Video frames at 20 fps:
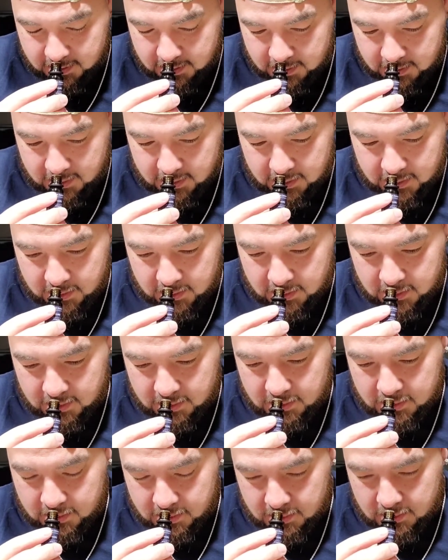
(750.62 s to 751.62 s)

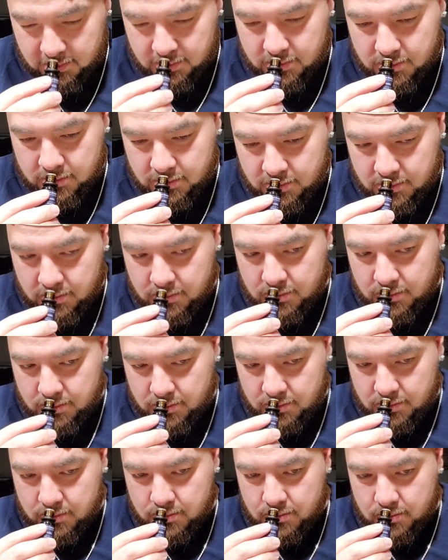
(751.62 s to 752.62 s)

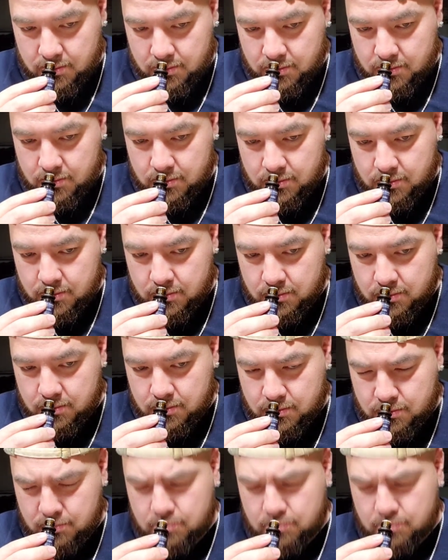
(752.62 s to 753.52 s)
Nothing is said.